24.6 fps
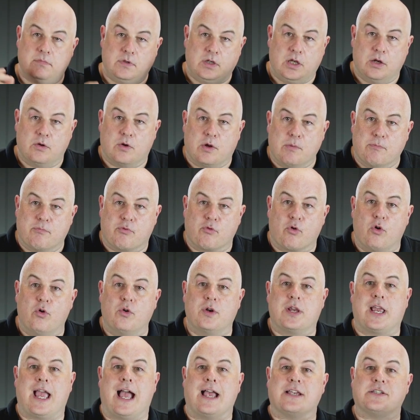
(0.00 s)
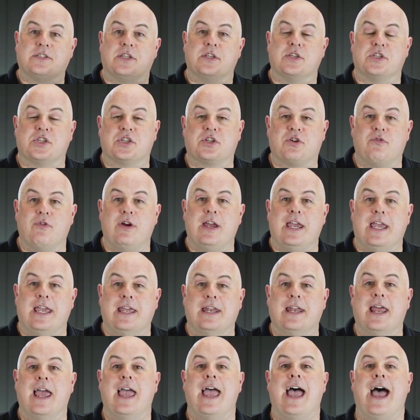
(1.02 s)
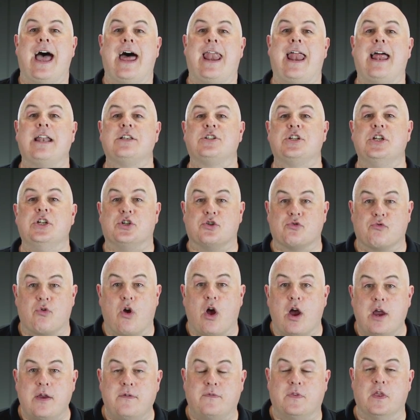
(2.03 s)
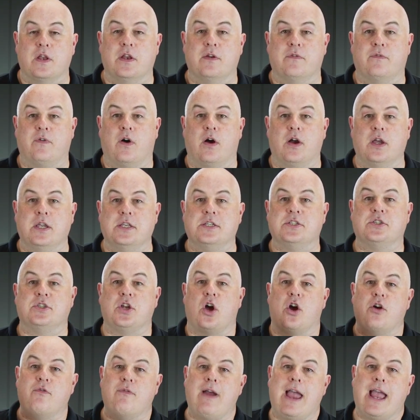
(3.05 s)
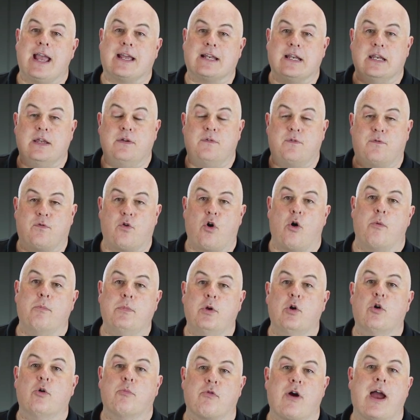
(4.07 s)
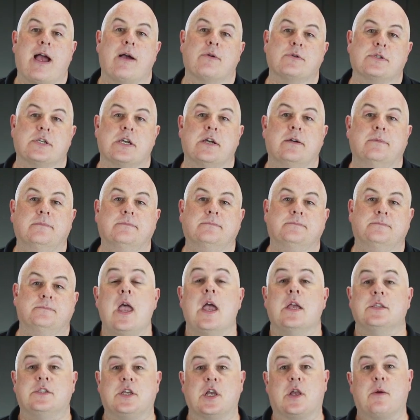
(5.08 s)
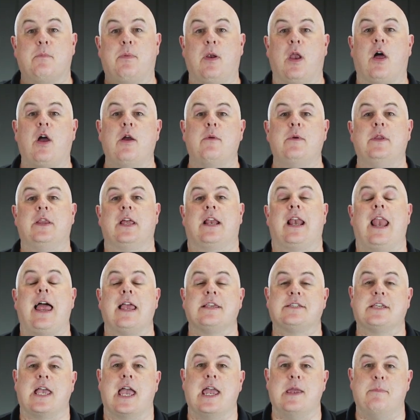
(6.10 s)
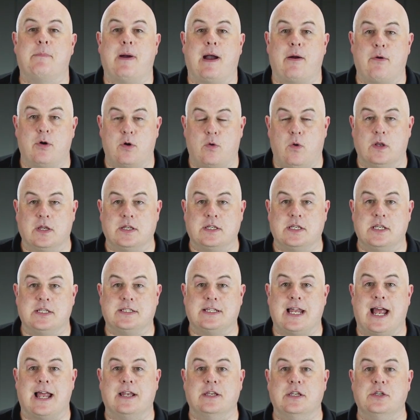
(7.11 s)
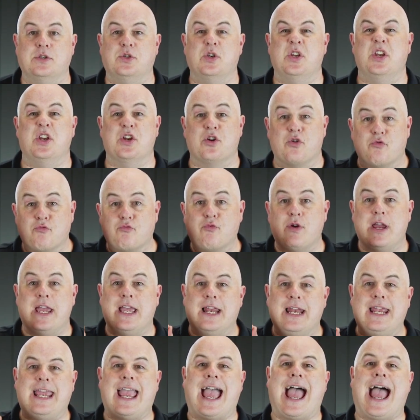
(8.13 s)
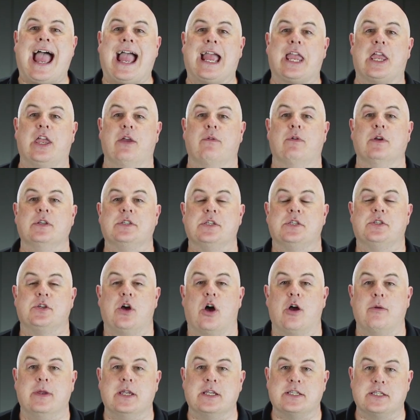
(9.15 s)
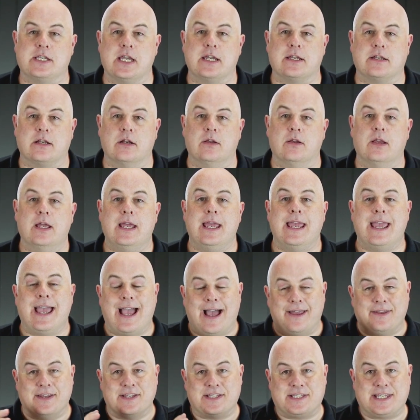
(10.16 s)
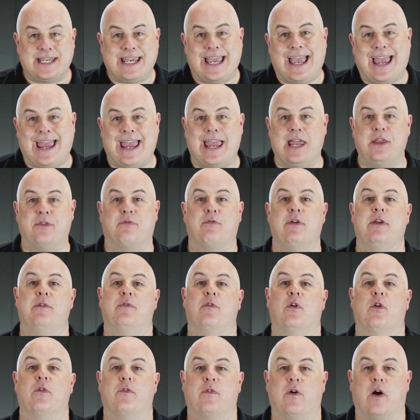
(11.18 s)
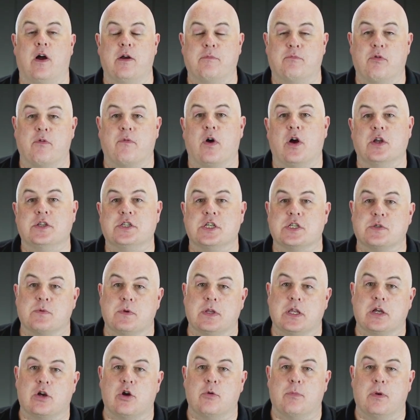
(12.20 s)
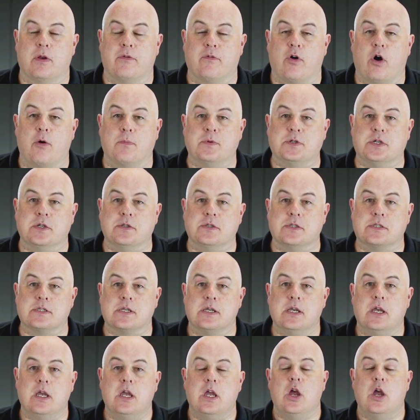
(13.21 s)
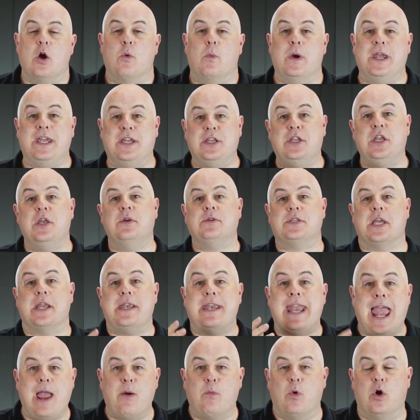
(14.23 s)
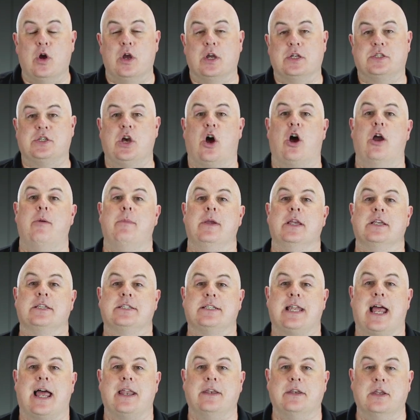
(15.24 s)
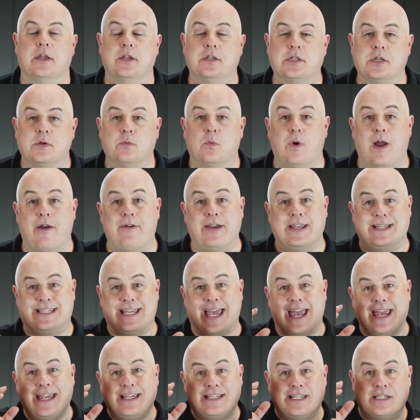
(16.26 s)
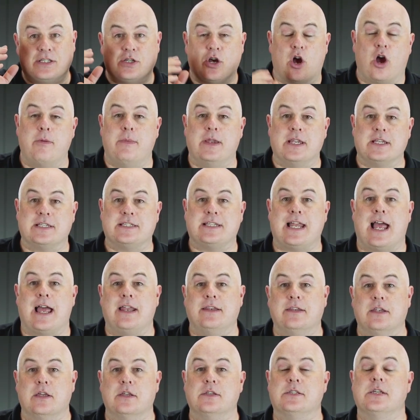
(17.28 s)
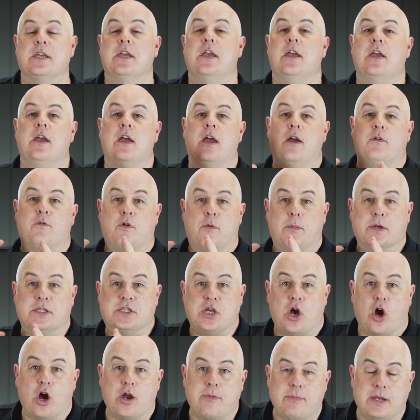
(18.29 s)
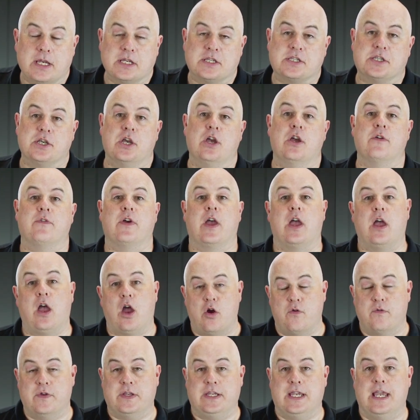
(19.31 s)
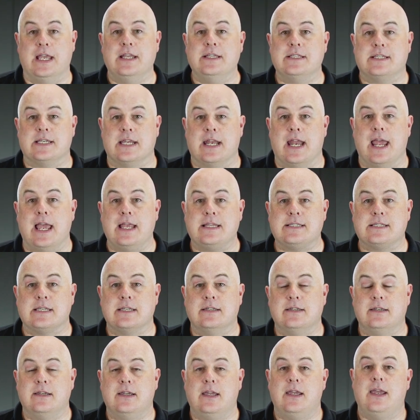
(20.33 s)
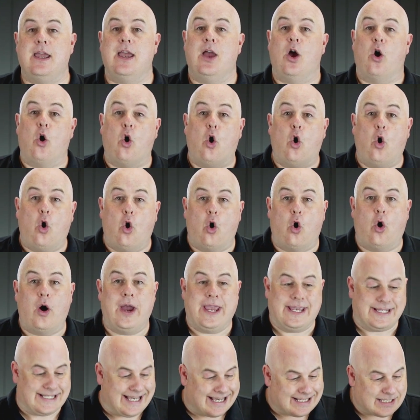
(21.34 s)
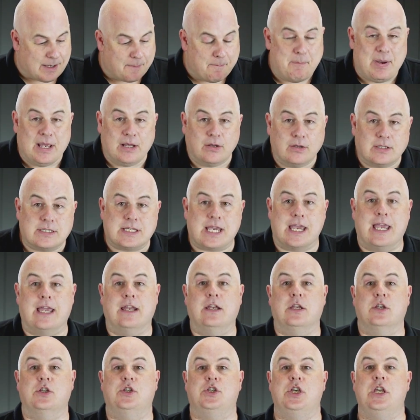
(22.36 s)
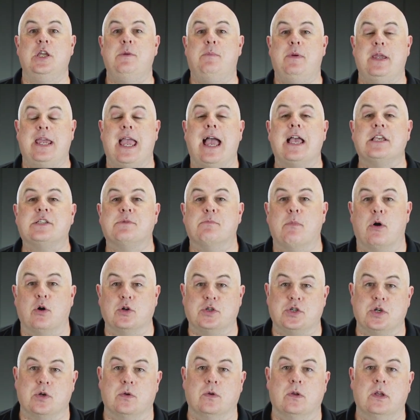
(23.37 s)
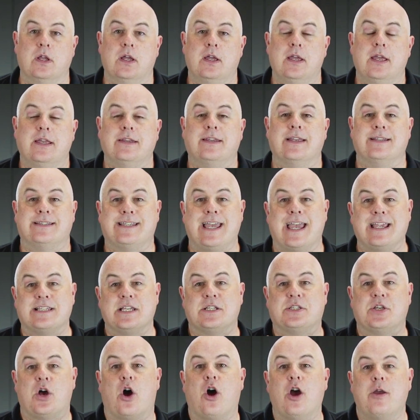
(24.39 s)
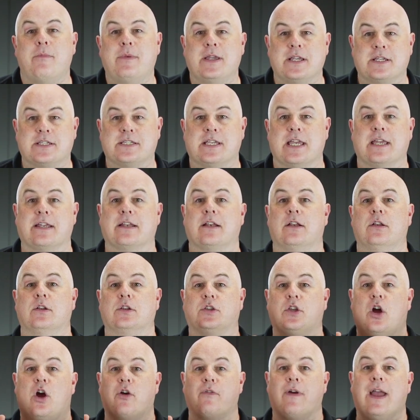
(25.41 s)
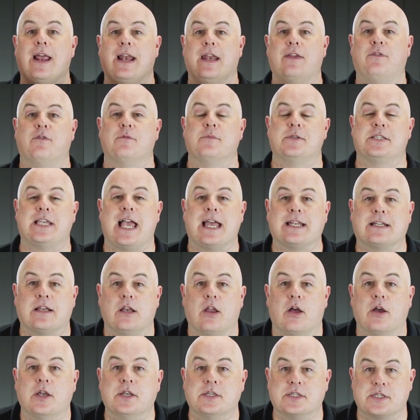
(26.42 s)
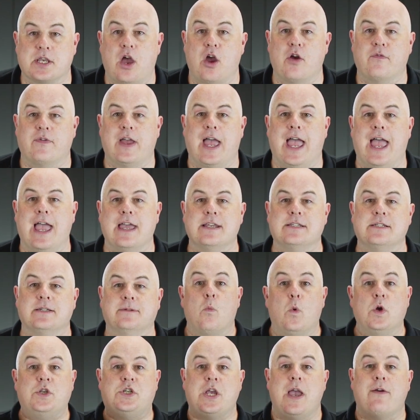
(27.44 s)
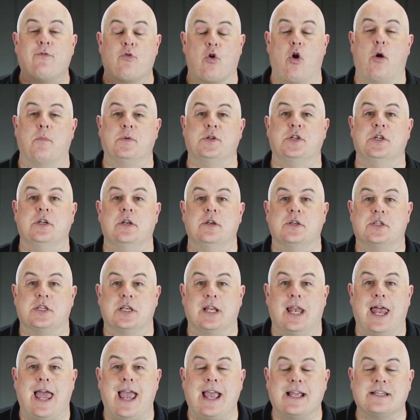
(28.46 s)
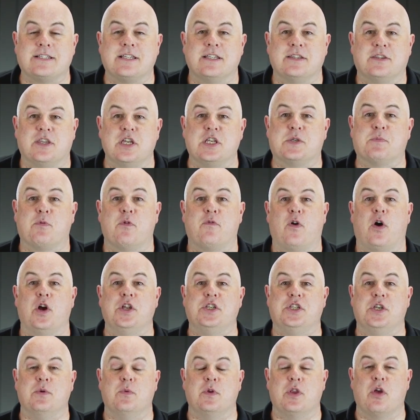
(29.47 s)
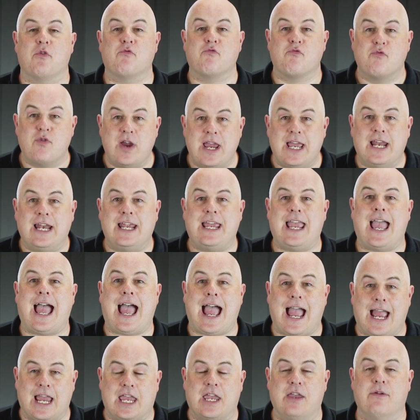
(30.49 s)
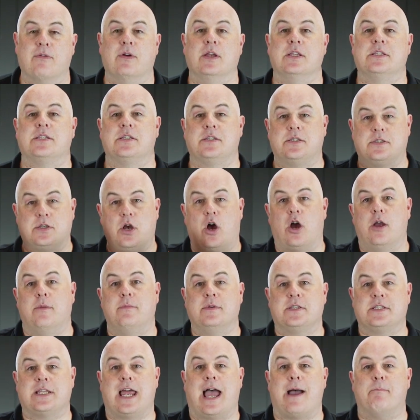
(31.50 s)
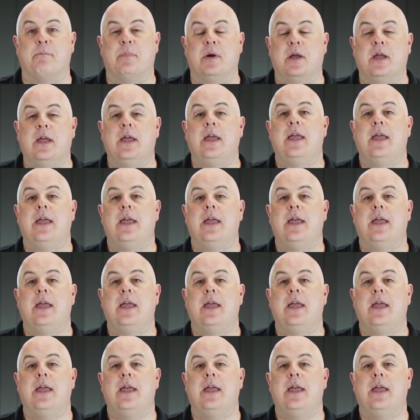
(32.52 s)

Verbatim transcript: you can broadcast the screen and actually drive the device directly from your browser. To comply with the Class A power quality standard, you need a really accurate timing signal, and the CA8345 provides us with a couple of options. We can use a network timing standard, where it takes a timing standard from a timing server over the internet, or it has a built-in GPS module that takes a timing signal directly from satellites overhead. Whichever option you select, this provides you with a really accurate timestamp